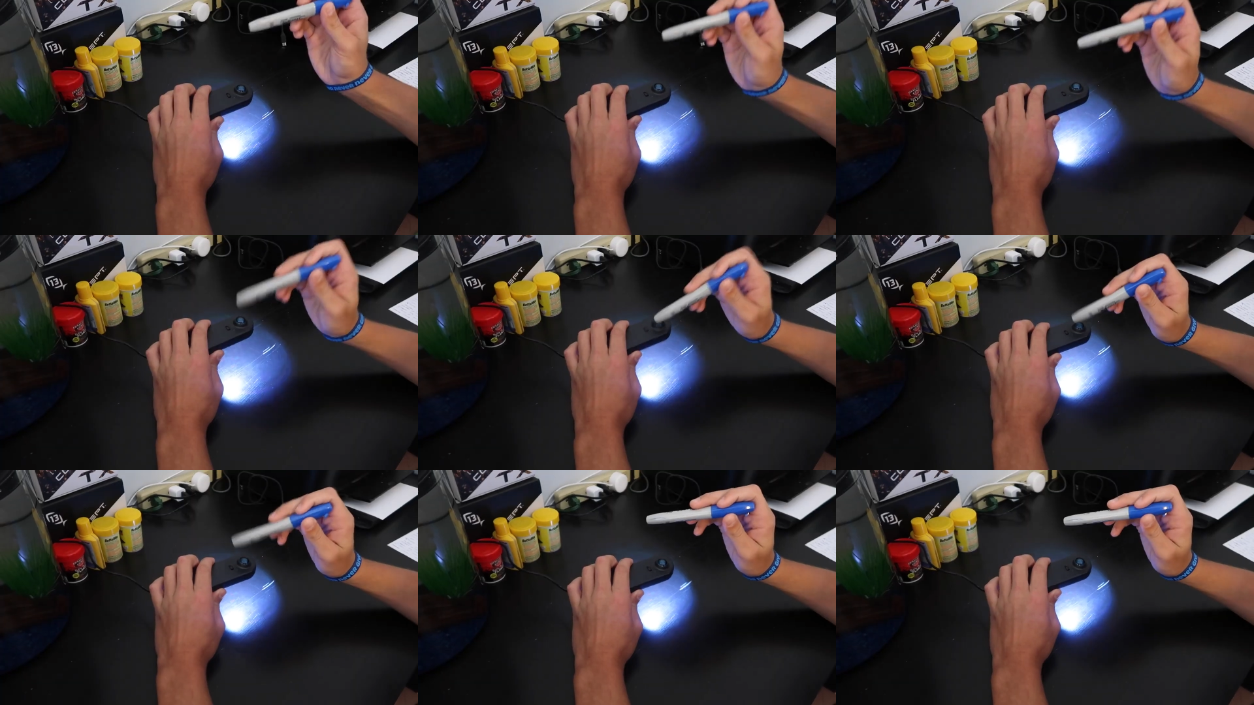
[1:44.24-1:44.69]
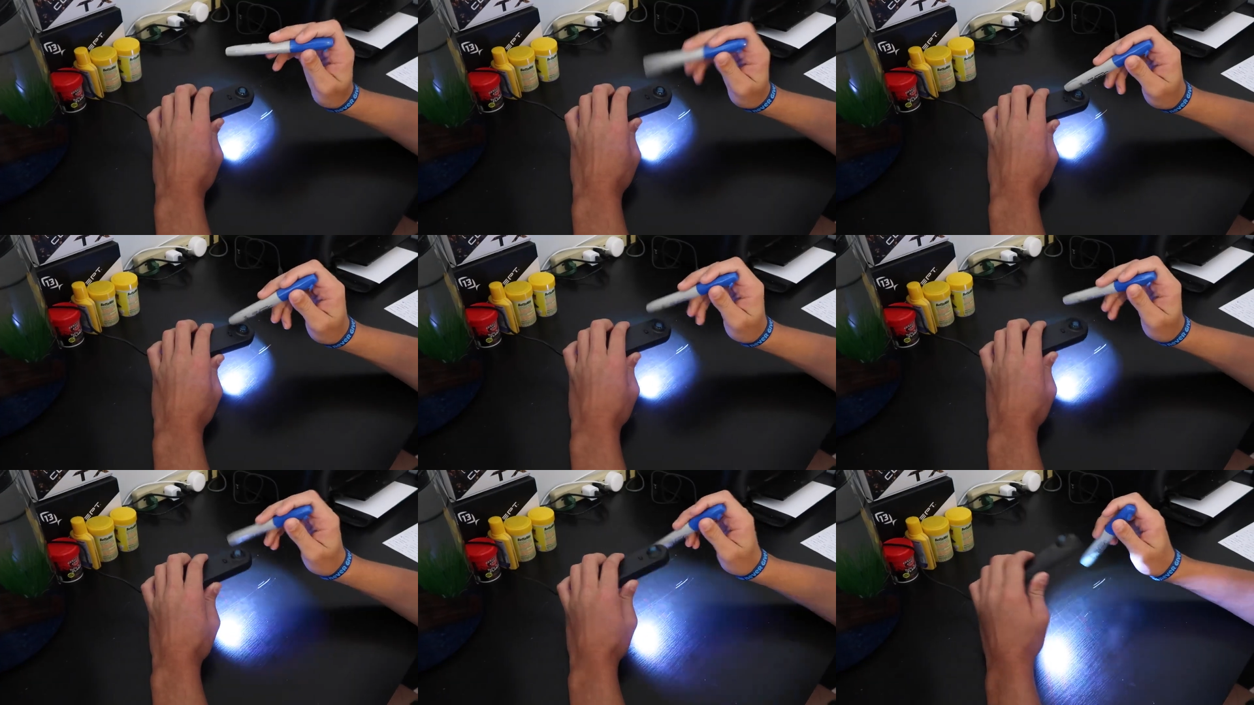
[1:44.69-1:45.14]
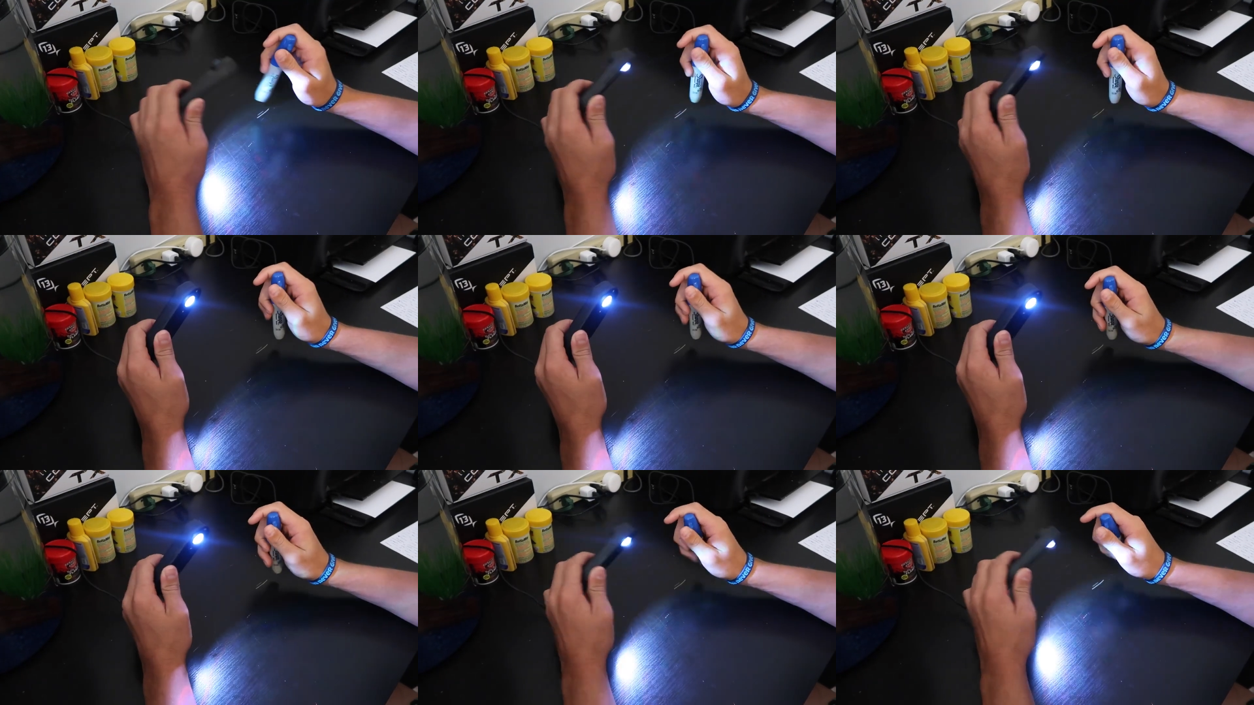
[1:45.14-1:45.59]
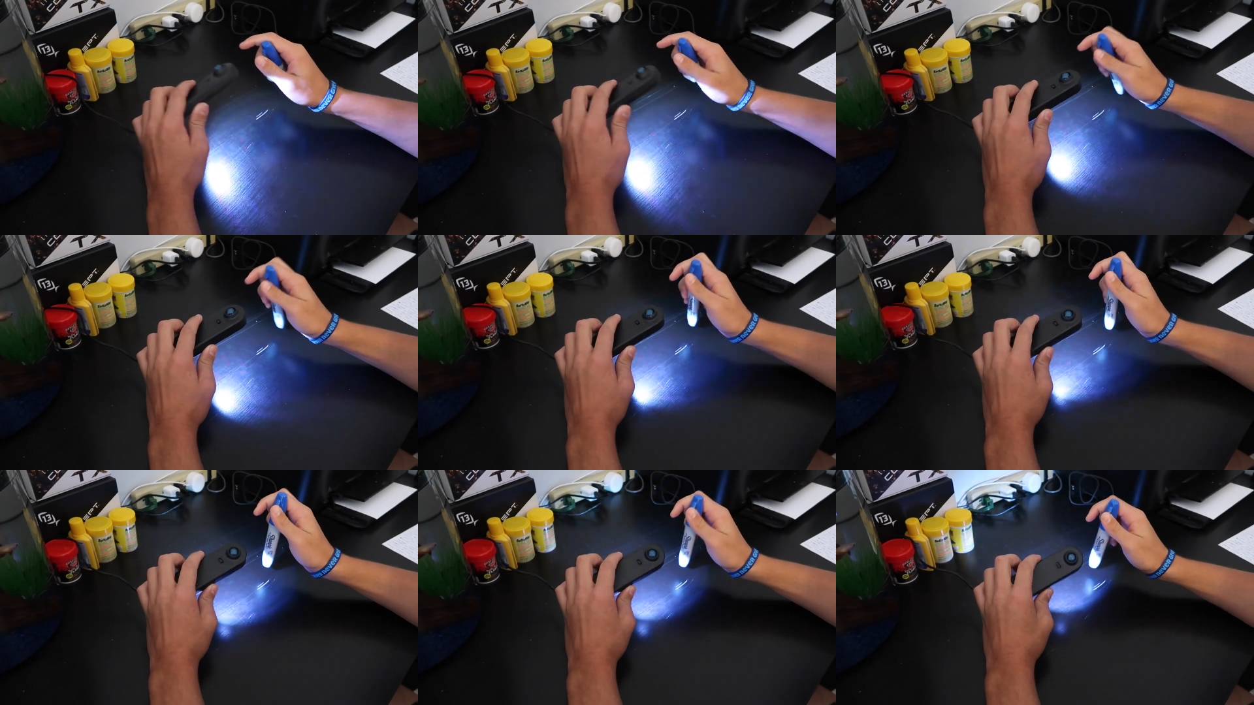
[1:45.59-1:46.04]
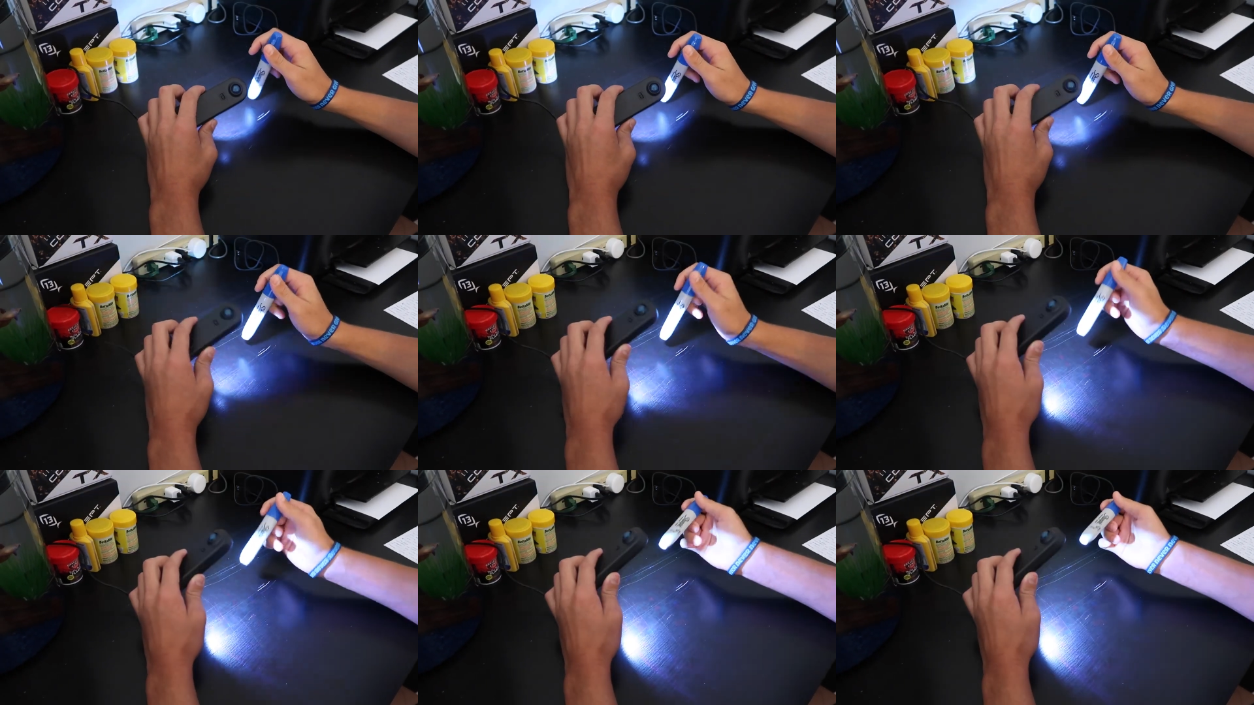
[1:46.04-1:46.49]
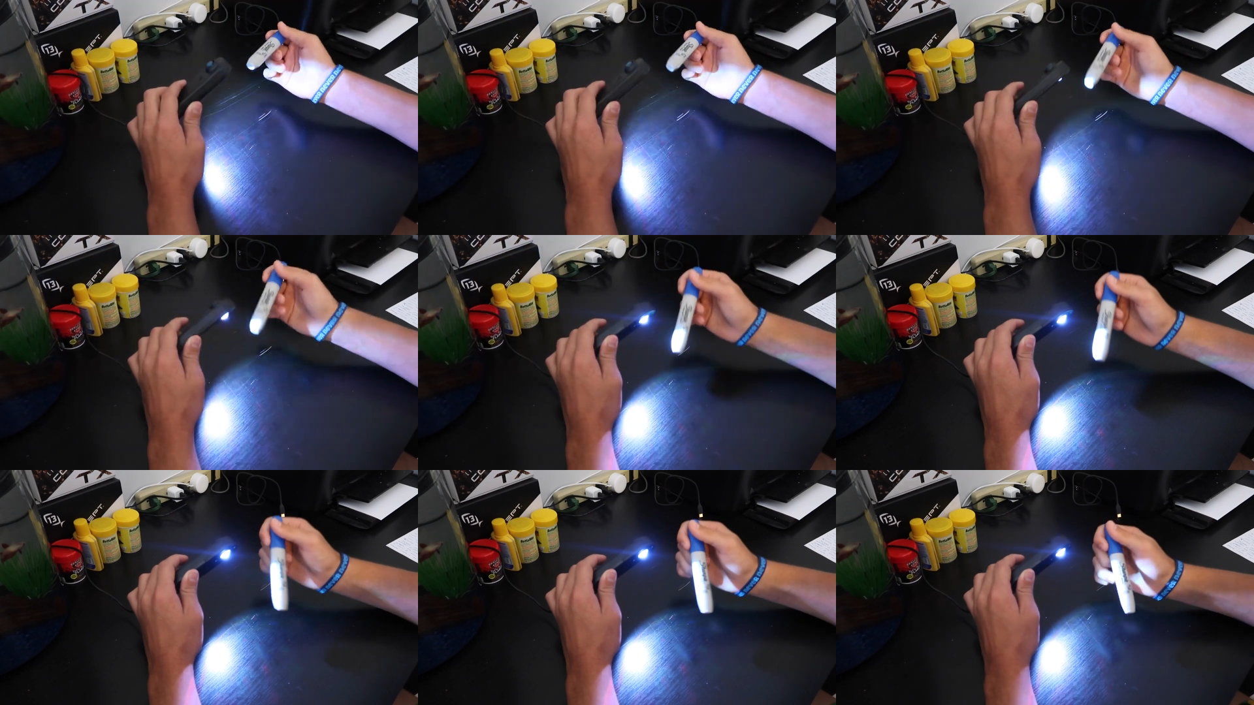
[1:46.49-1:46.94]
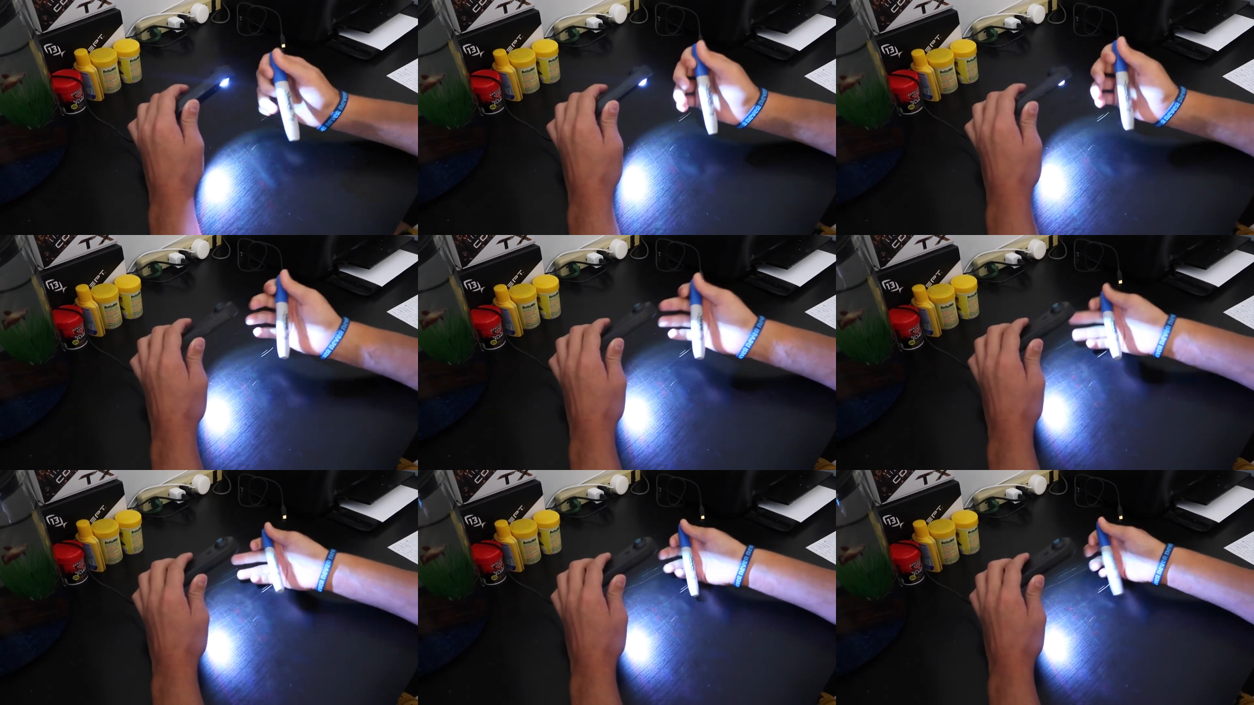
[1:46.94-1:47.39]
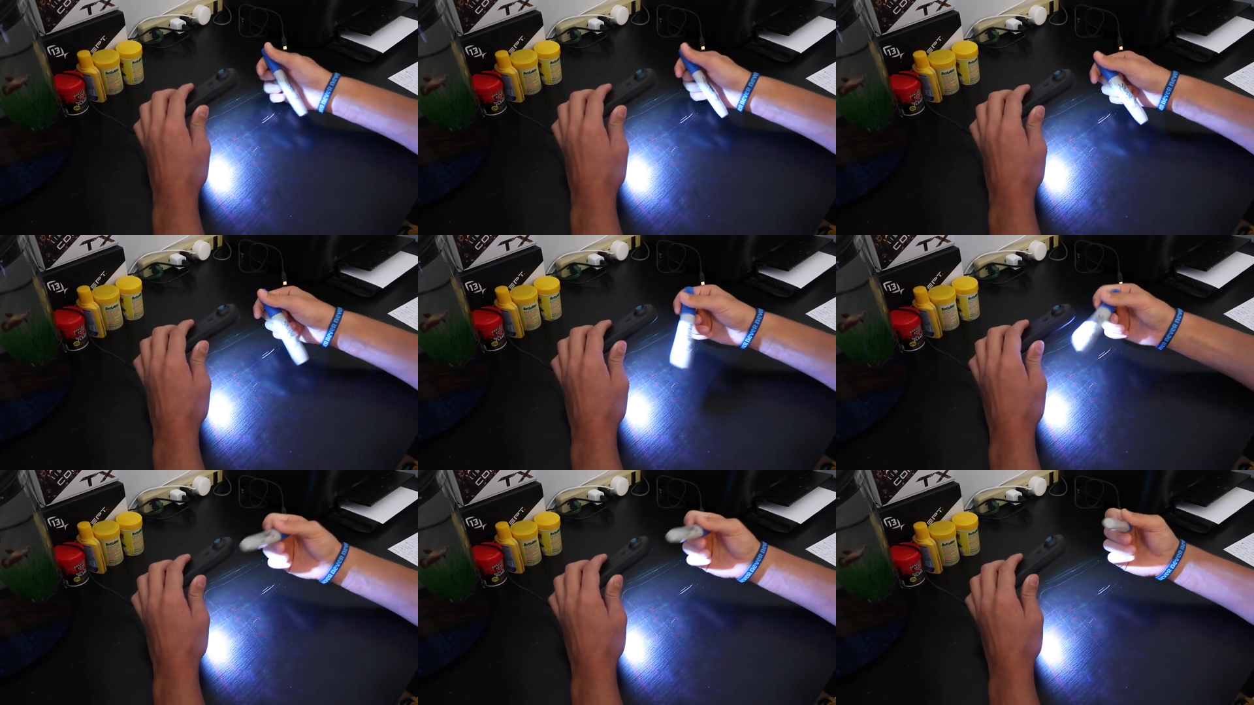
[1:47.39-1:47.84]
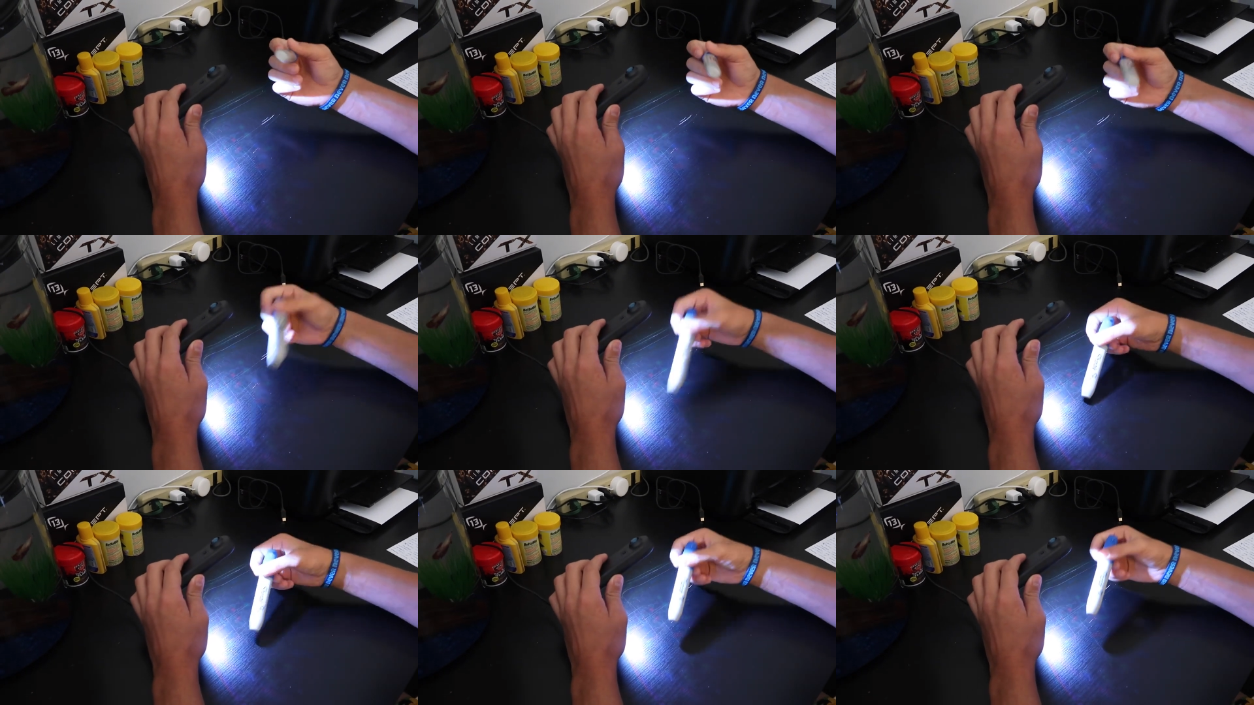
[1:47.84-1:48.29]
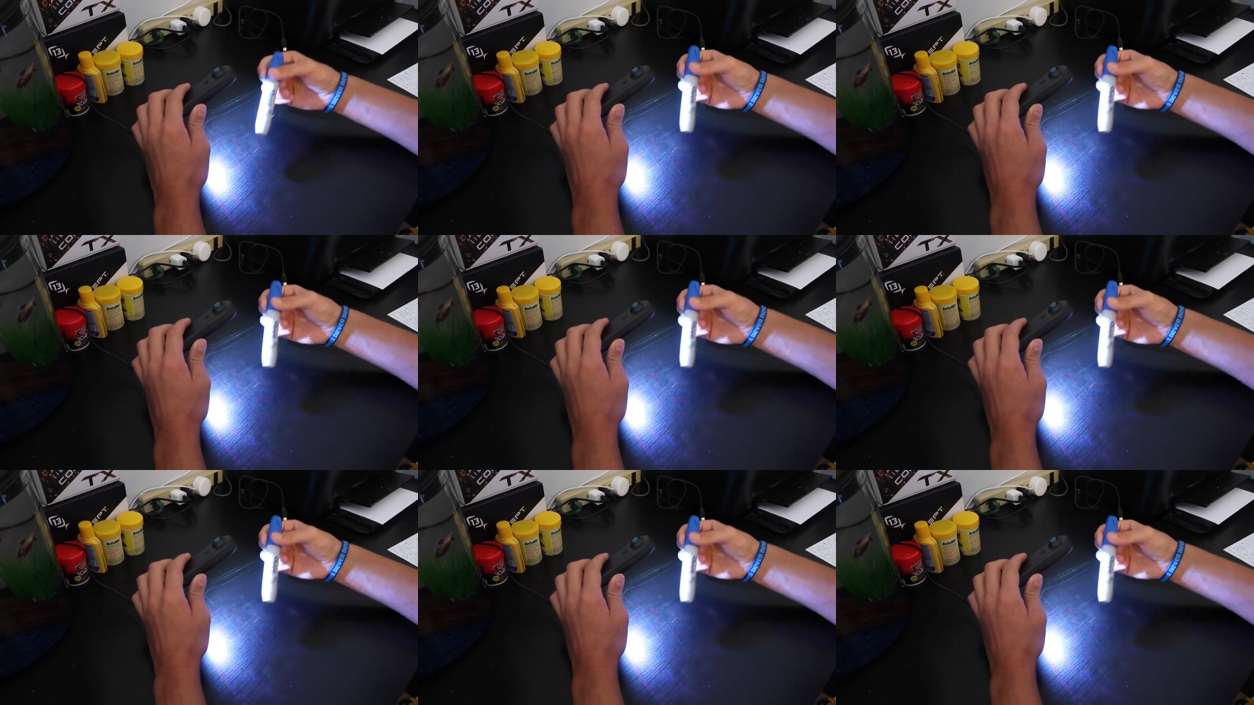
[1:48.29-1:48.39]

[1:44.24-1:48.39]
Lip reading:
[unreadable: no face in view]